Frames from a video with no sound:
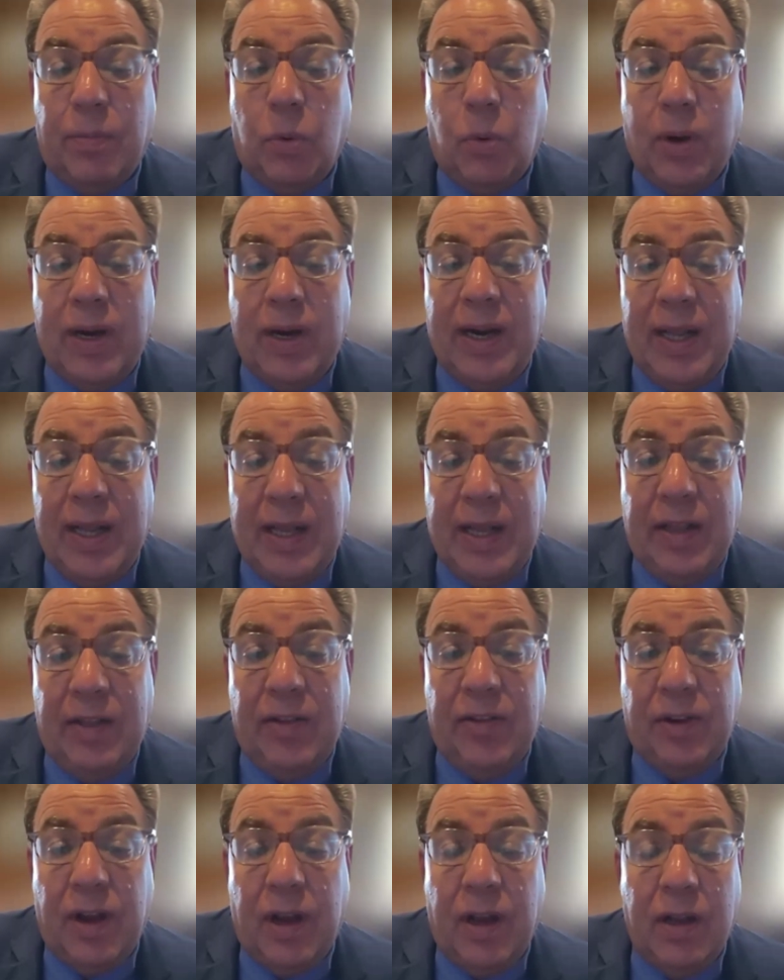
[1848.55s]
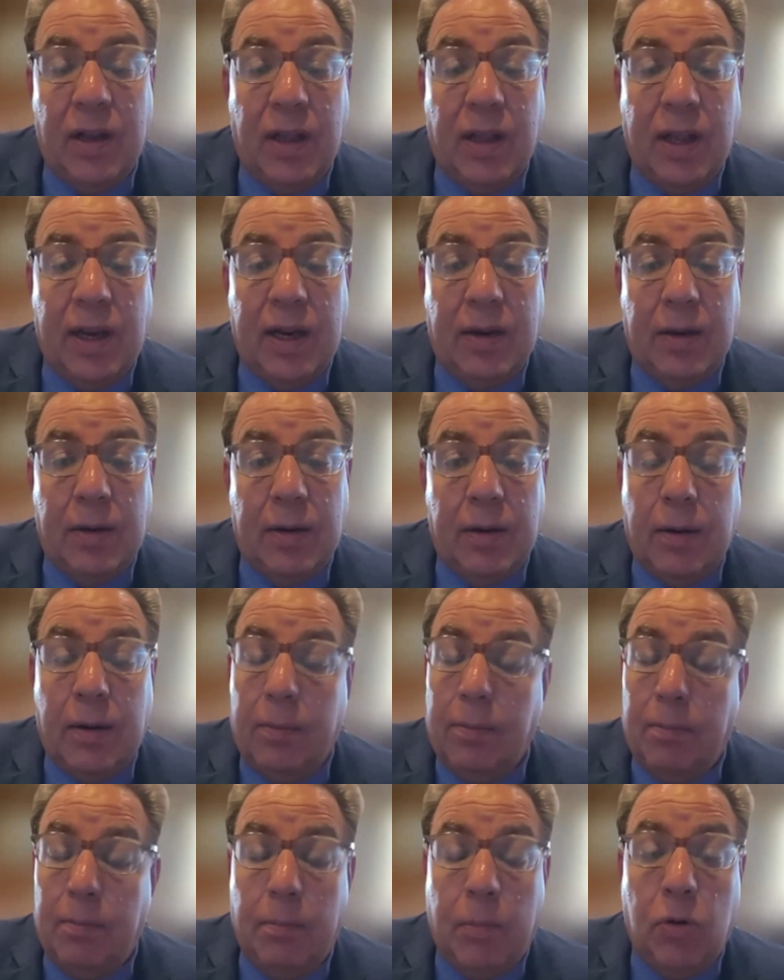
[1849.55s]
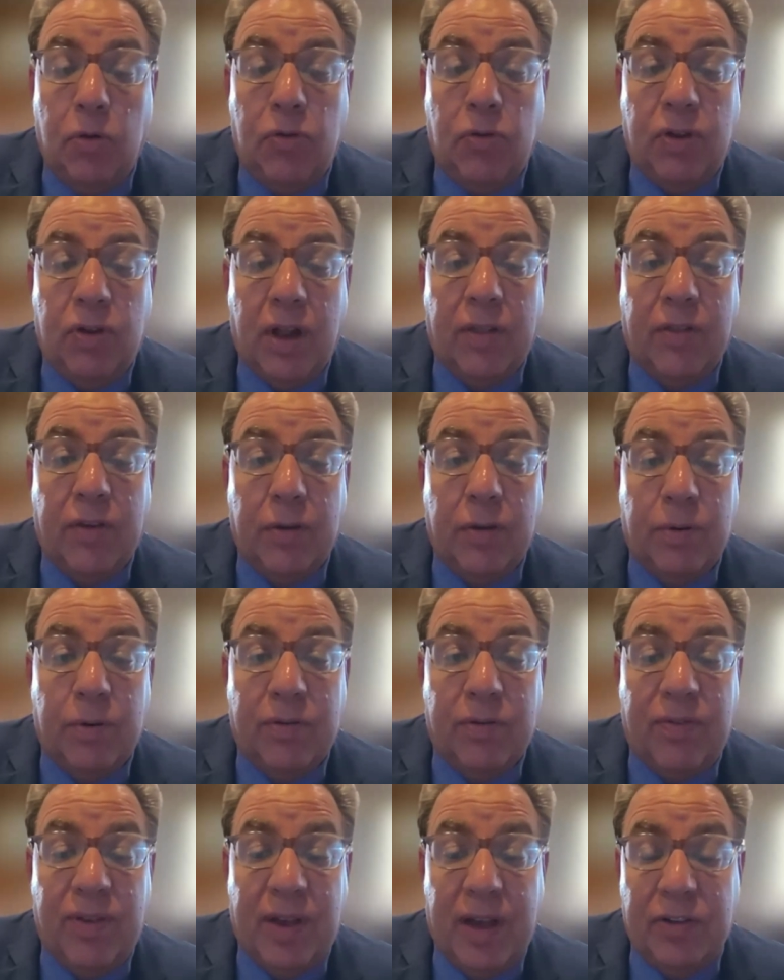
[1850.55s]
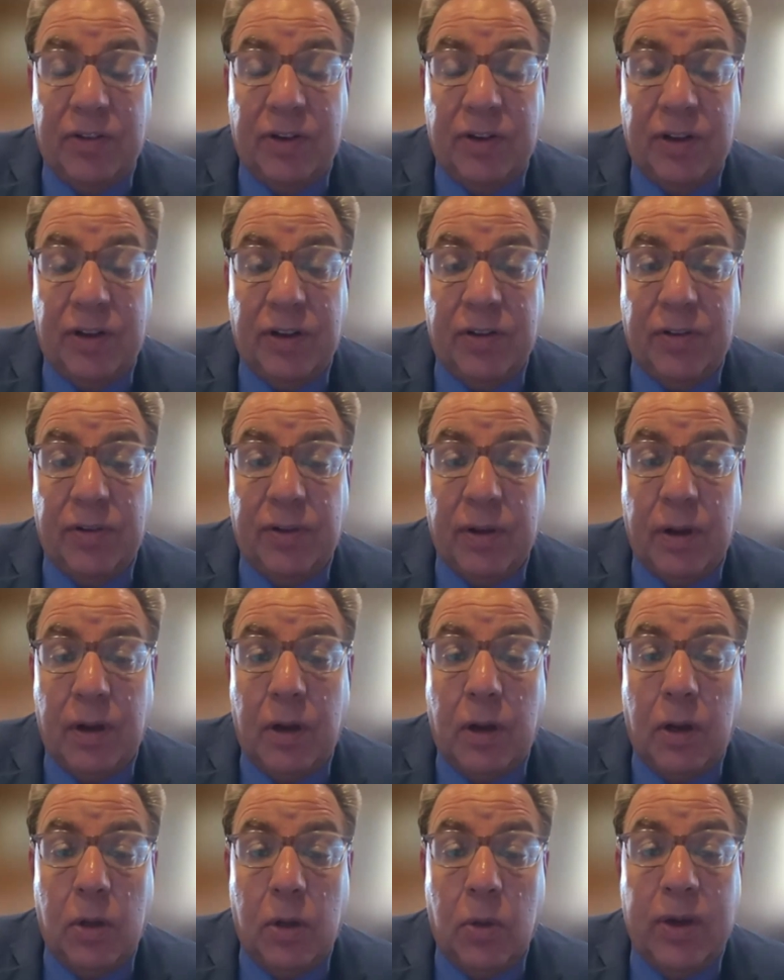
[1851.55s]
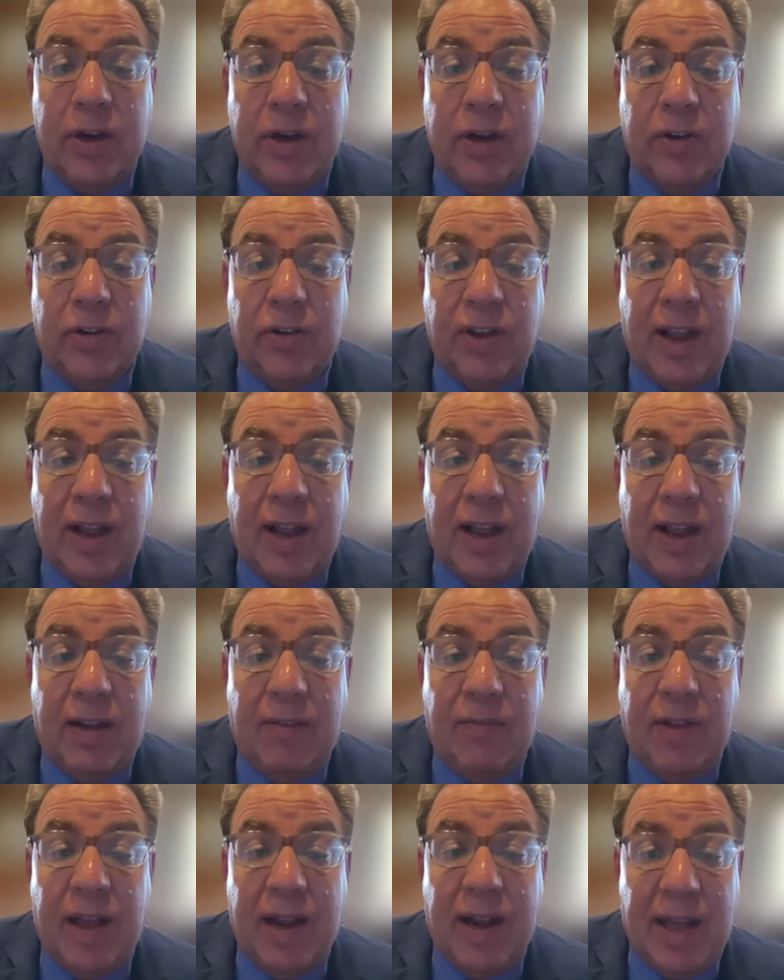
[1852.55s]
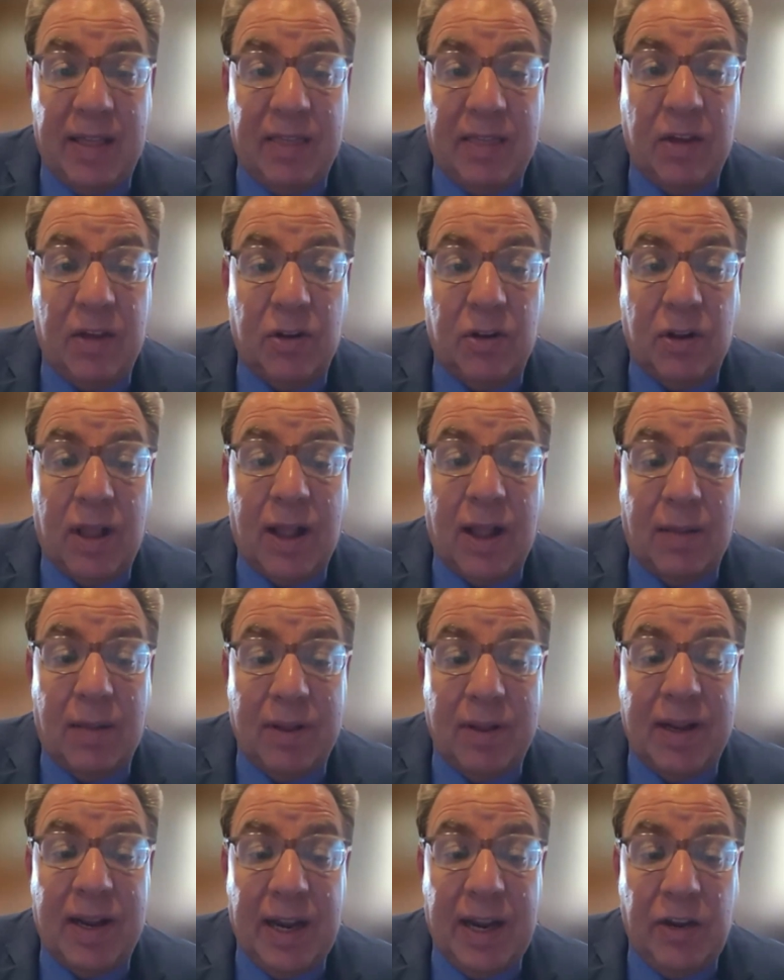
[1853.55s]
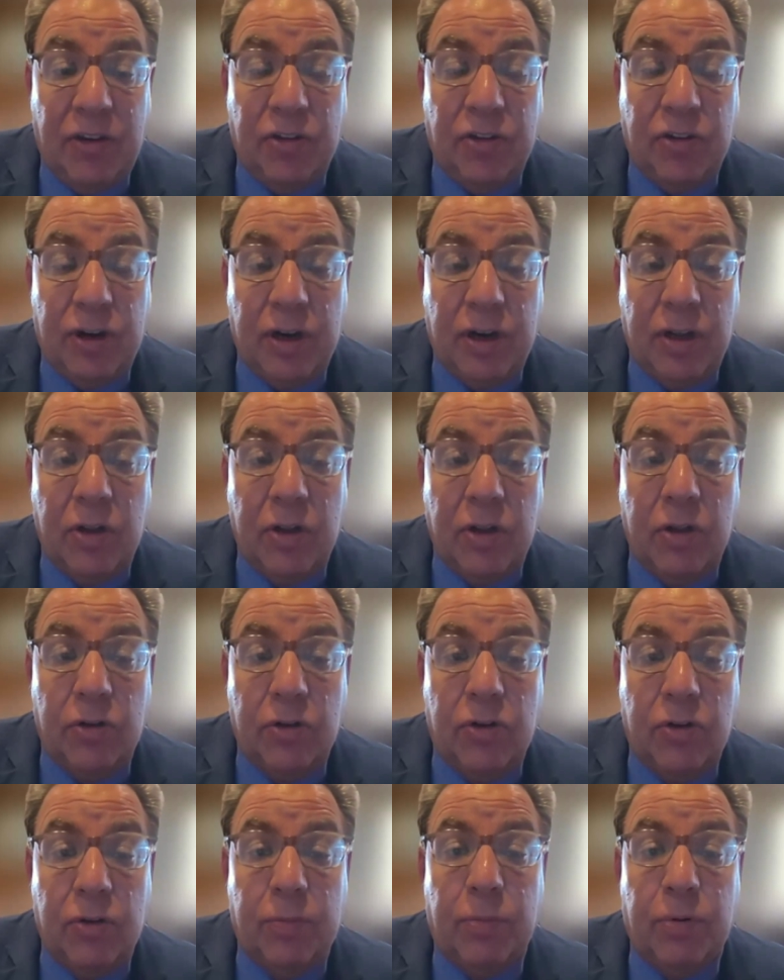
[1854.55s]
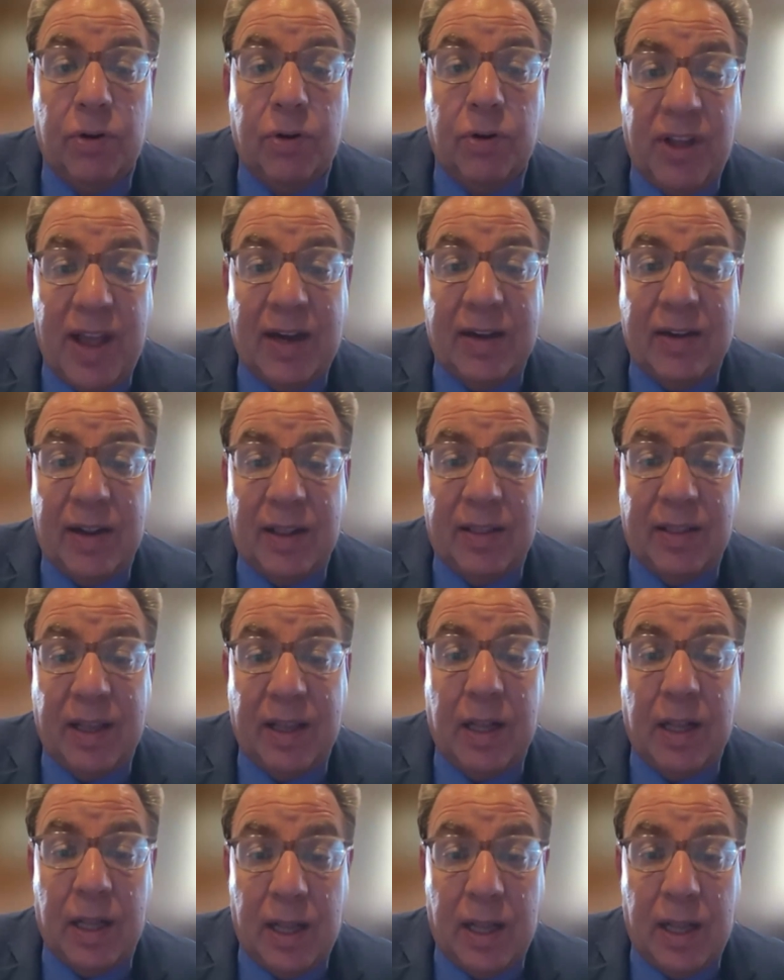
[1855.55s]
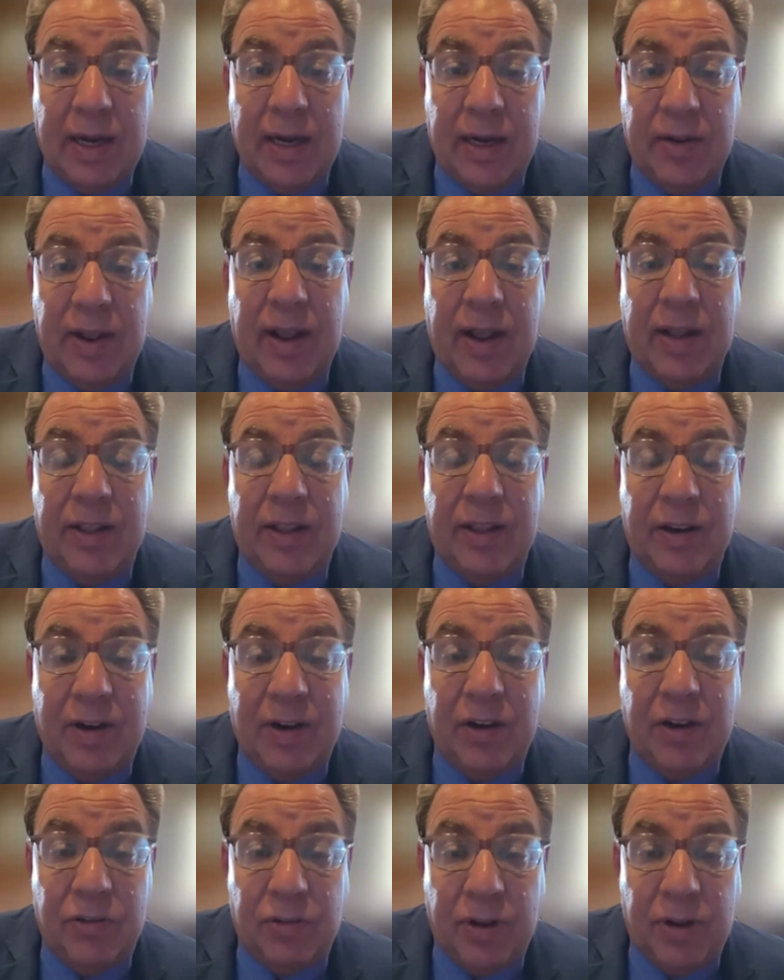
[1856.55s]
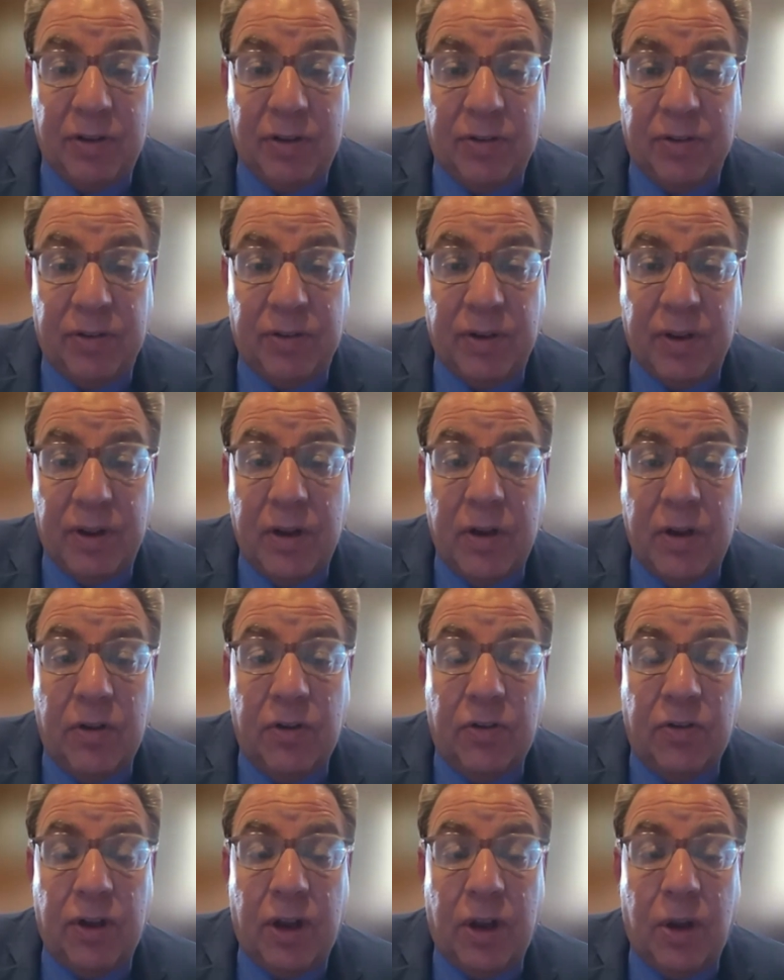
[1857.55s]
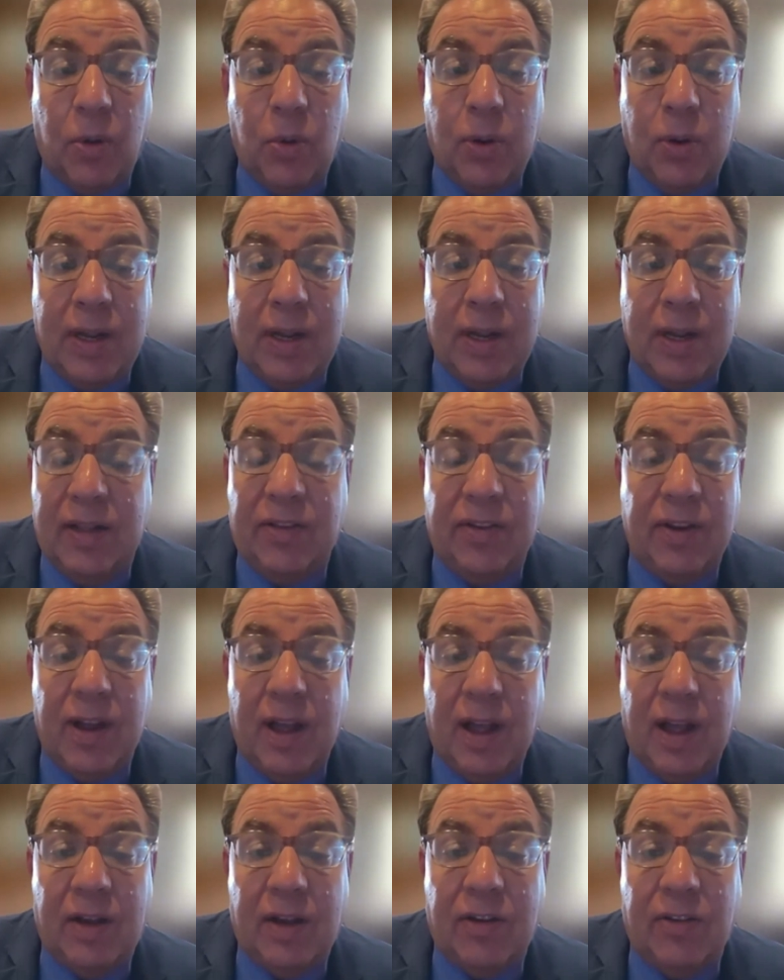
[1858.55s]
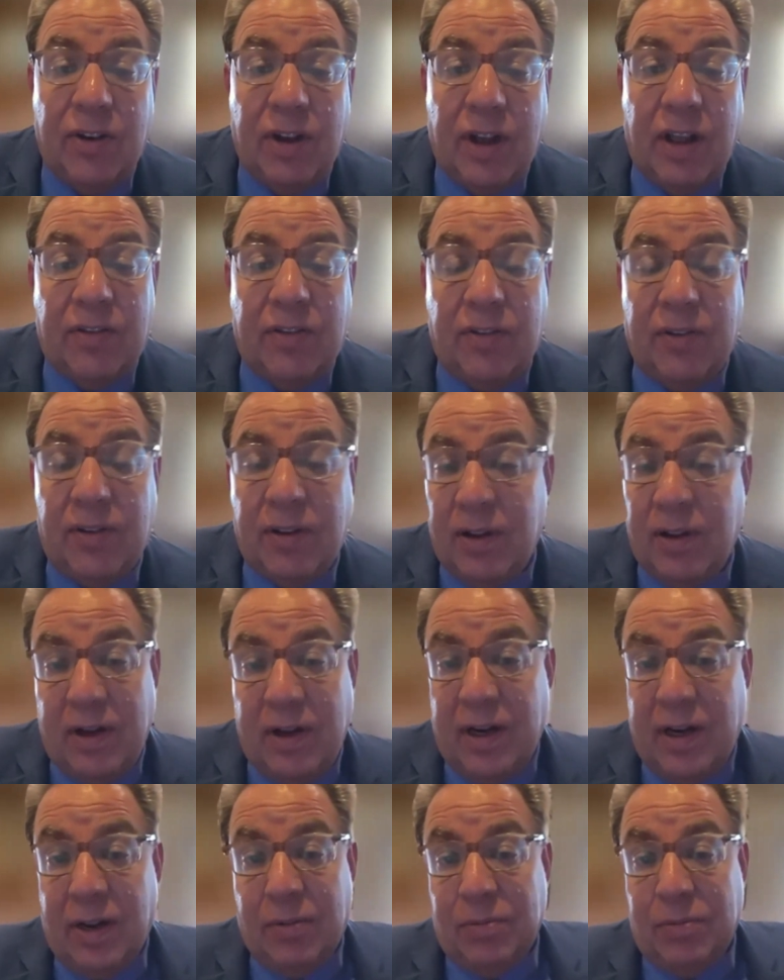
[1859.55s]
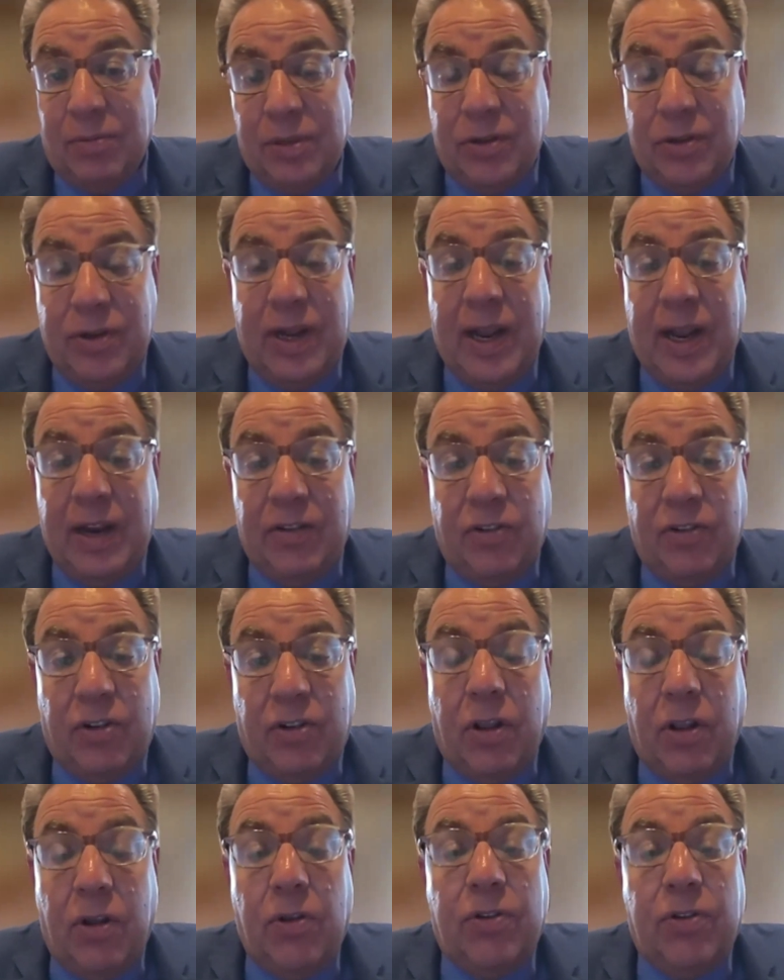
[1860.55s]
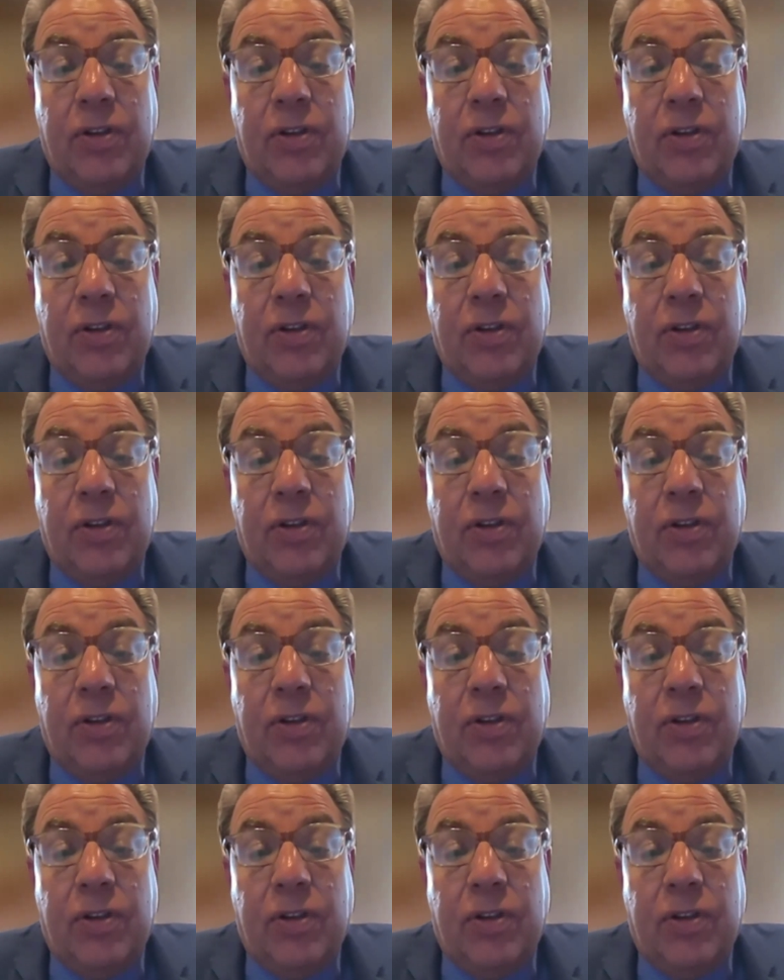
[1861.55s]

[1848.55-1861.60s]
The other point is, unlike most other professions, lawyers have an ethical obligation to protect the client and their interests. So it's not just, you know, you can't just